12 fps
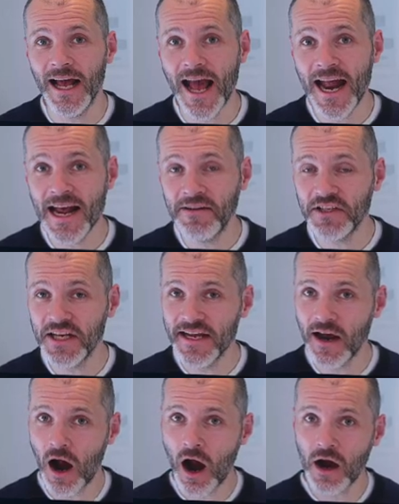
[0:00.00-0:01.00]

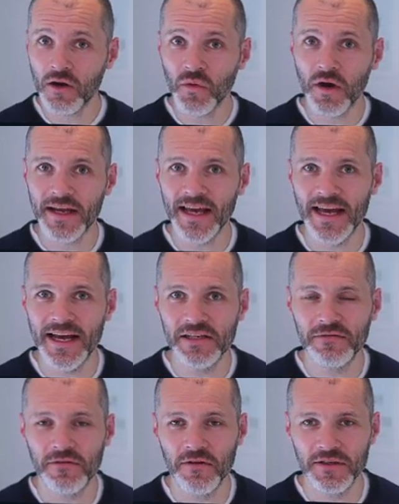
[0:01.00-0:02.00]
NFT artwork
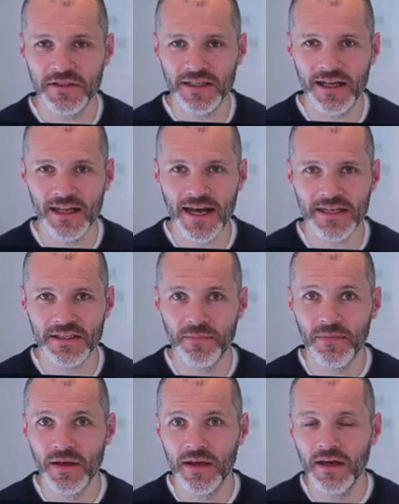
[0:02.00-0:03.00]
is fun to collect.
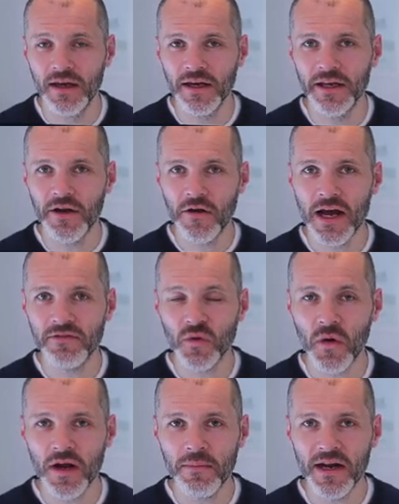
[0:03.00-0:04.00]
You don't have to
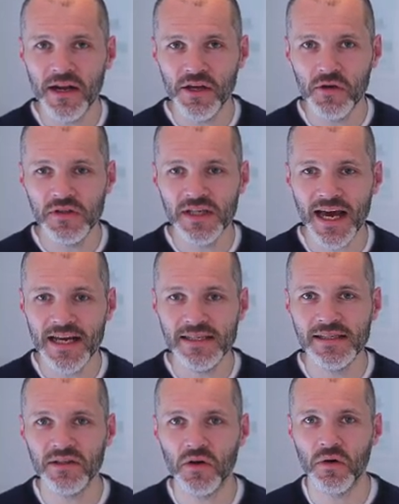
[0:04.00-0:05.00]
worry about a use
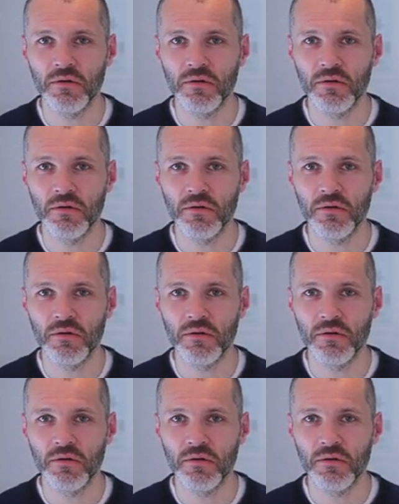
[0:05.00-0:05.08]
case or a